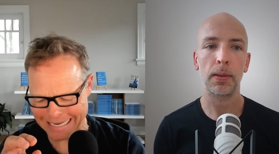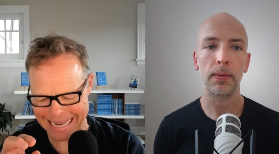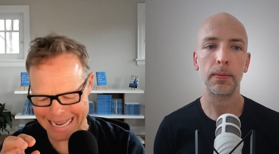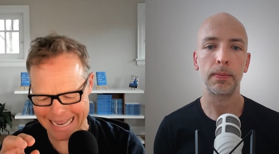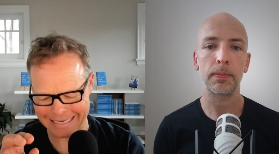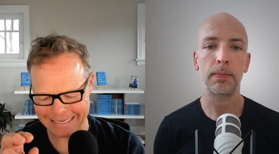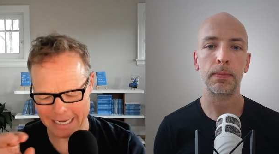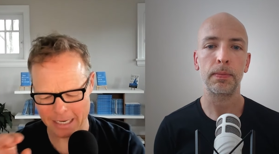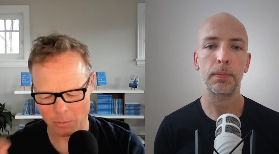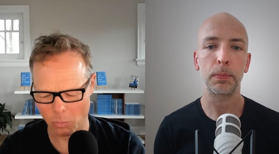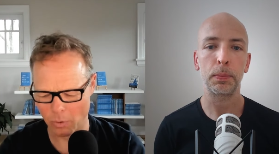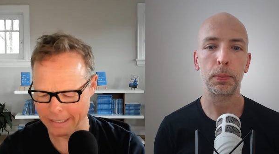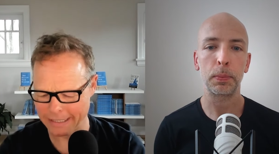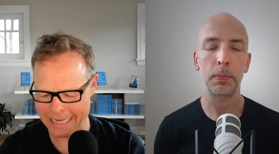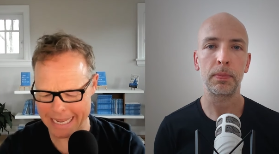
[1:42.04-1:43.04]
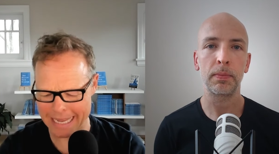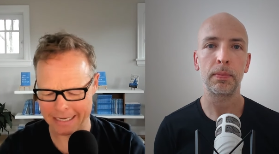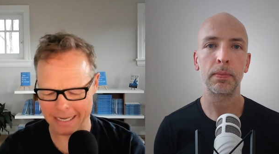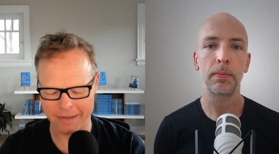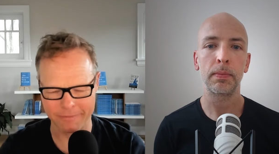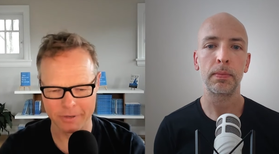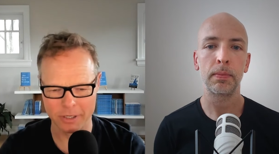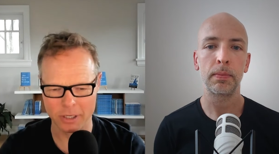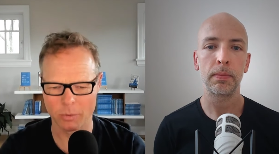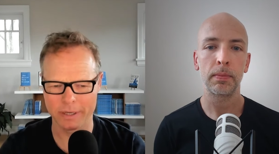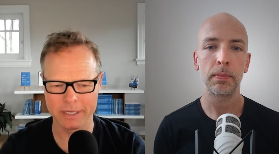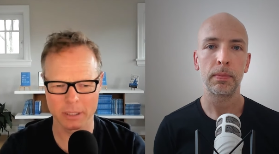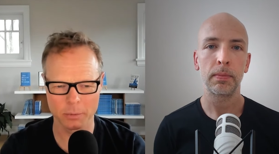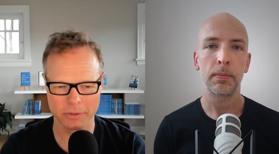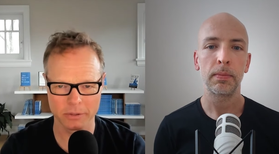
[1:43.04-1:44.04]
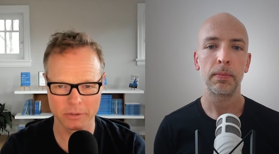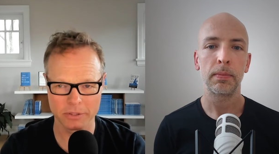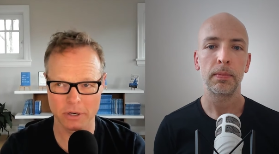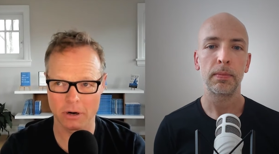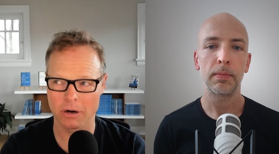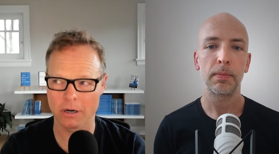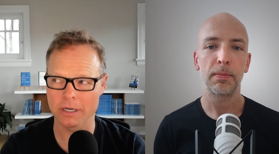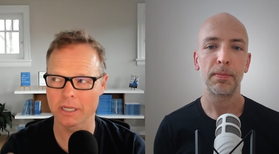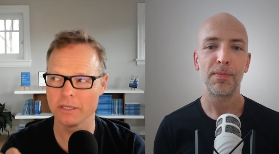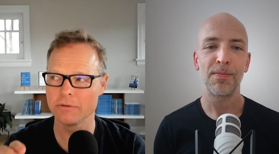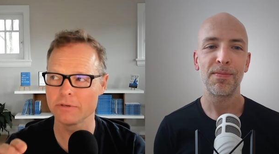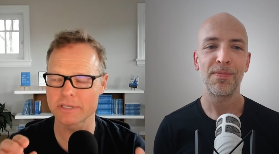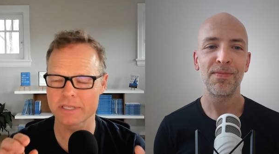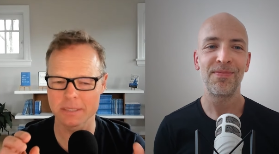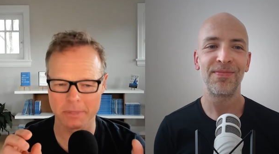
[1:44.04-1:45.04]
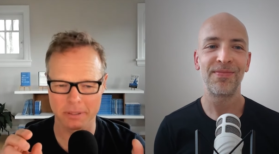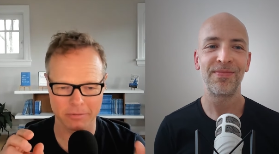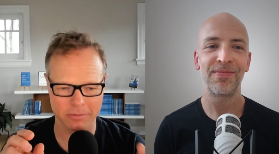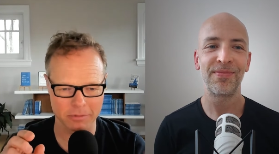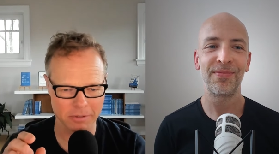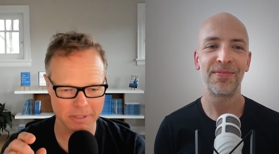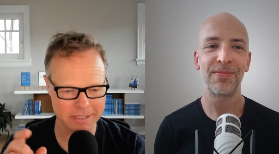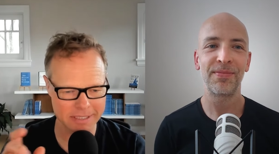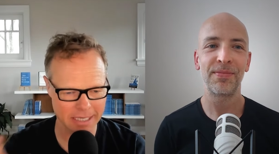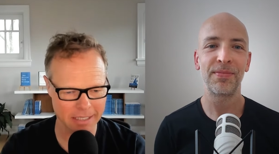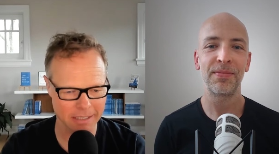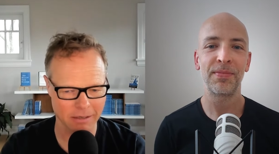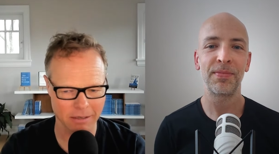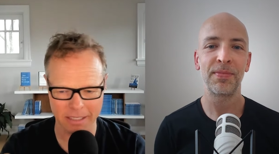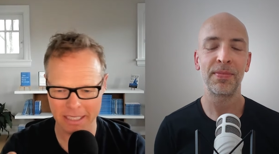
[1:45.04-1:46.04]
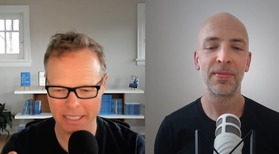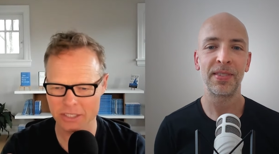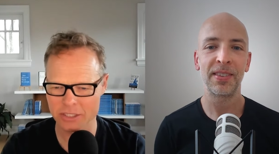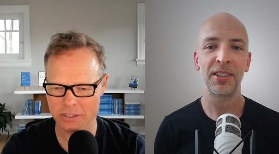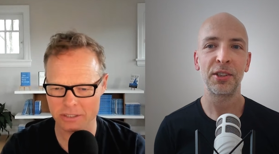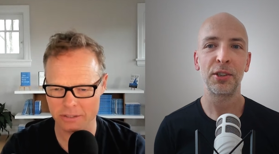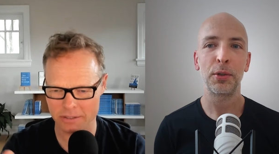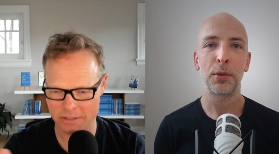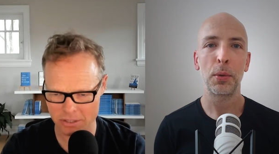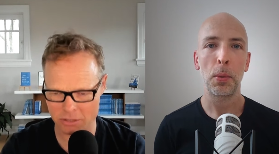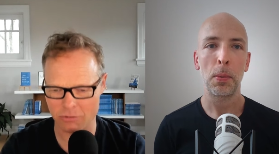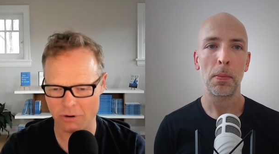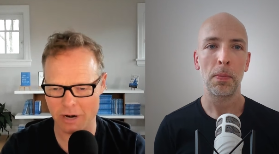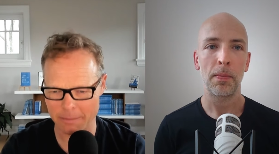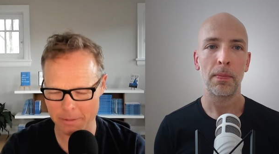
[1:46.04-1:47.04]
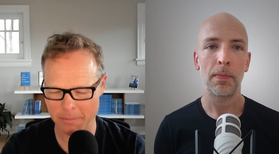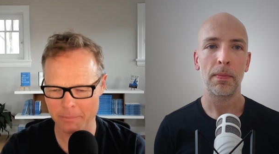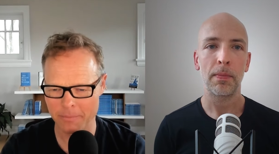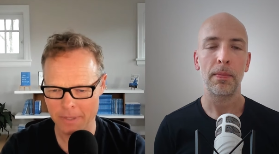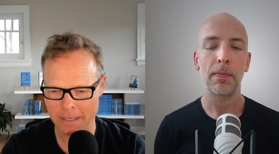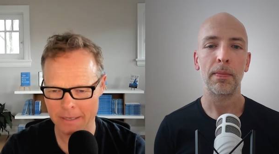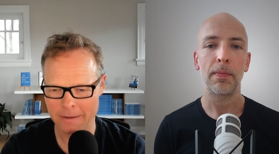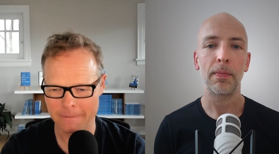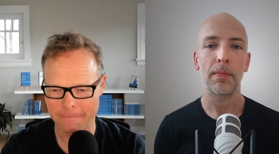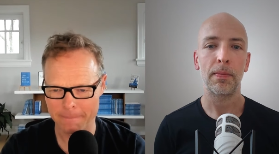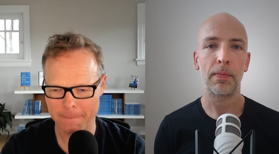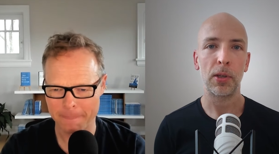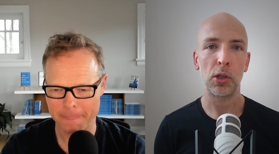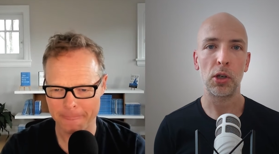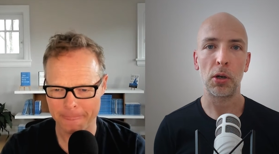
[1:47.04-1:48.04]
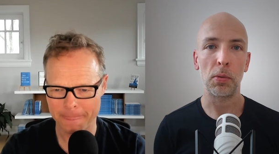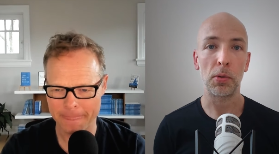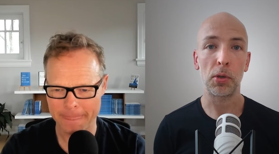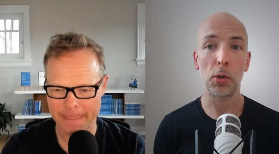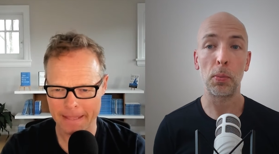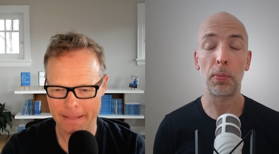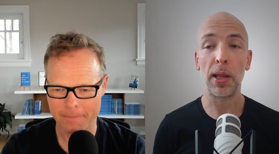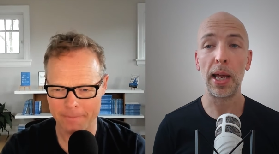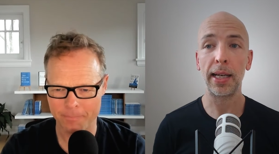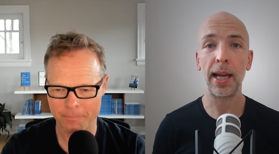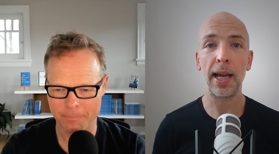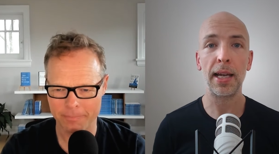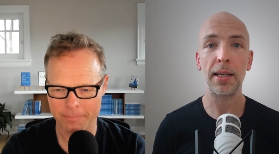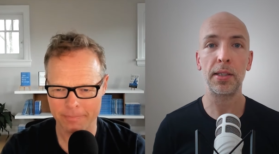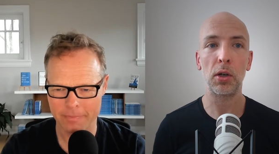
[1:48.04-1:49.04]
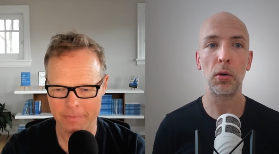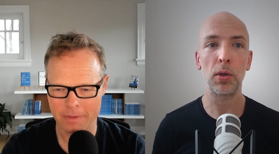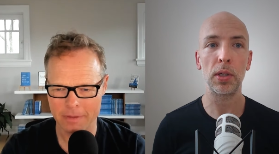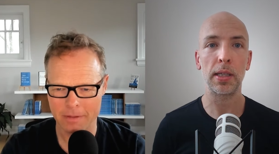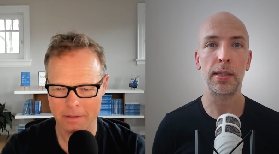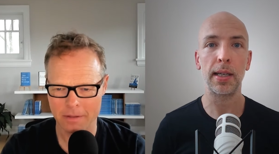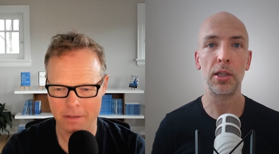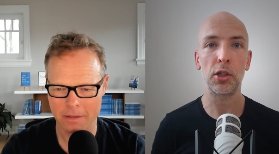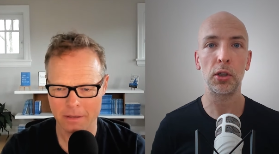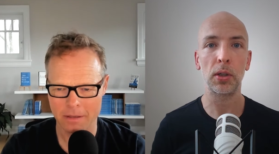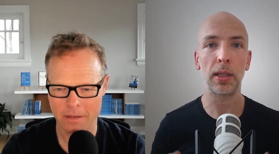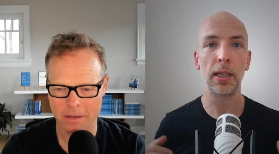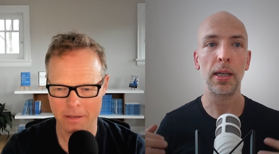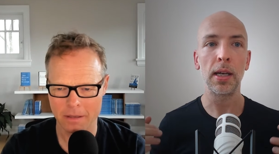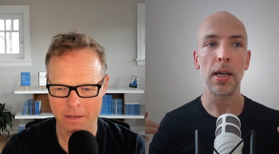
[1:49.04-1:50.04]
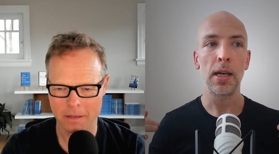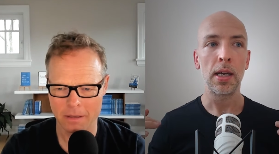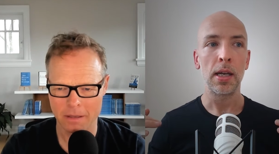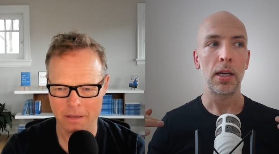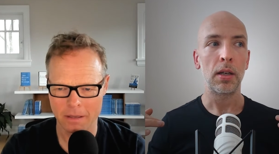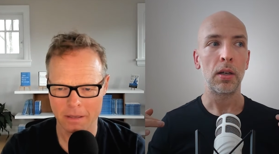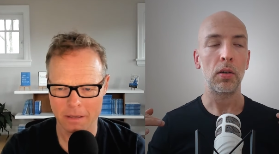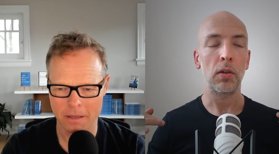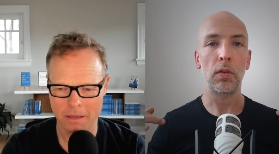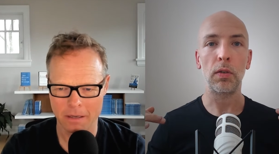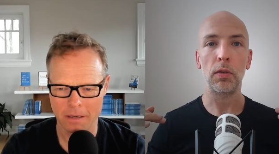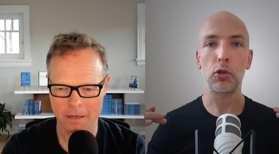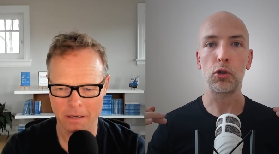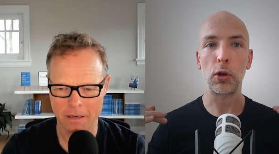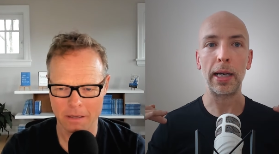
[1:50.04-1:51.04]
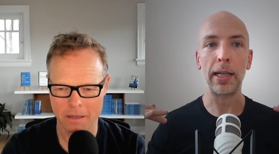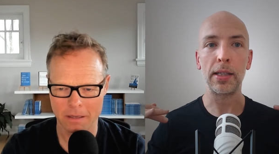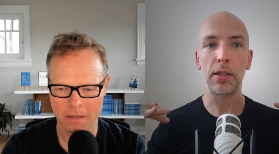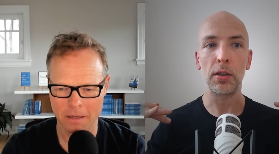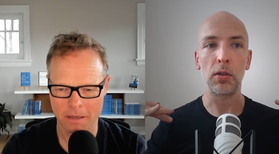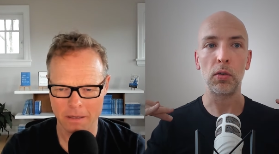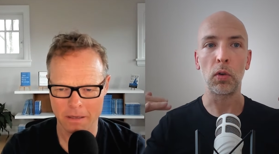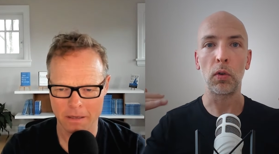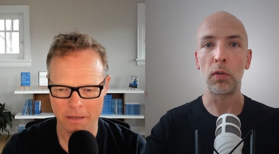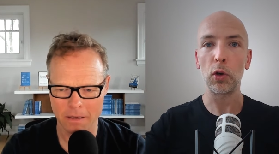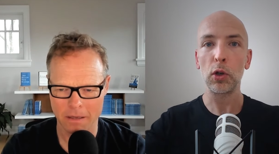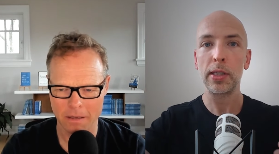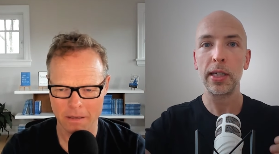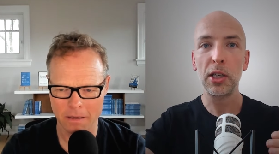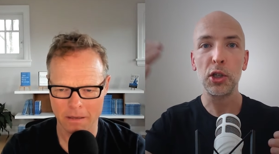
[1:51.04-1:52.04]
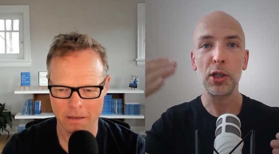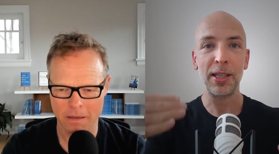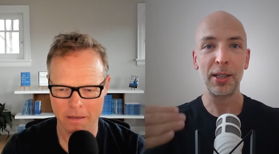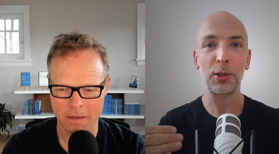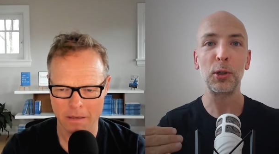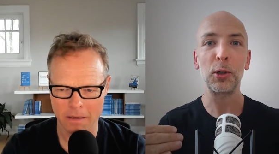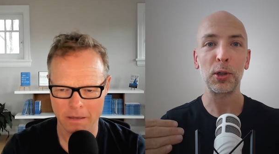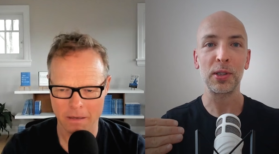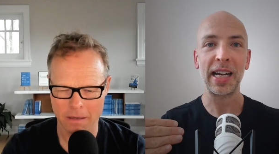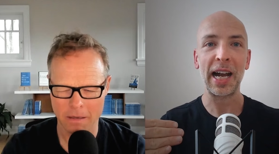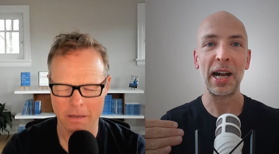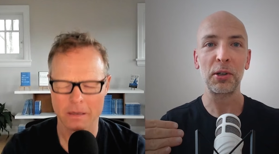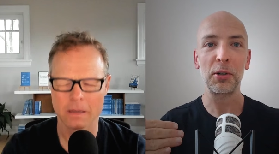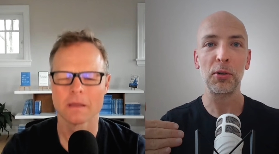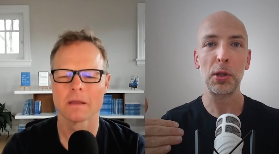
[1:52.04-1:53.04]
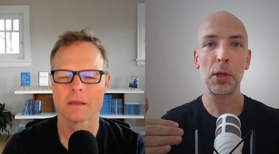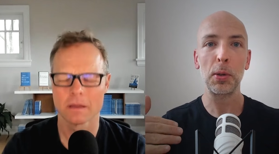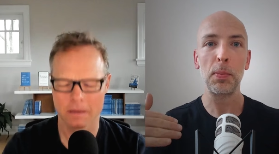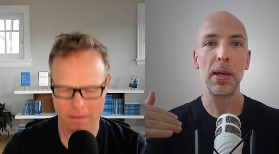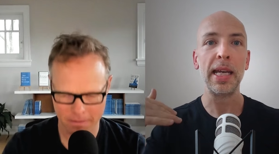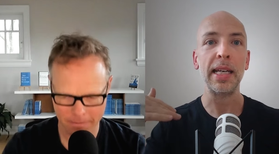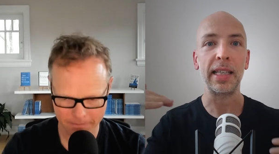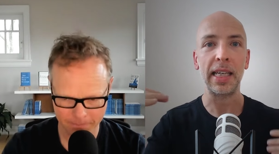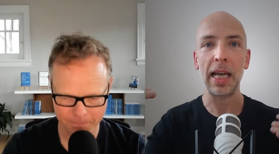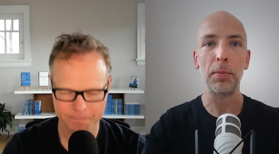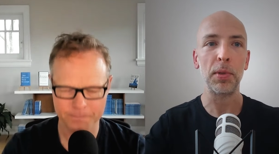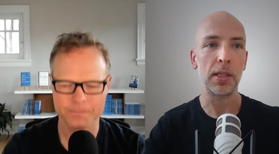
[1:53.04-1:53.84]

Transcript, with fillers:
Speaker 1: hat and white hat. I have no idea what those are. Could you just give me a 30-second on each to describe them?
Speaker 2: Sure. So black hat SEO is essentially trying to reverse engineer Google's algorithm and game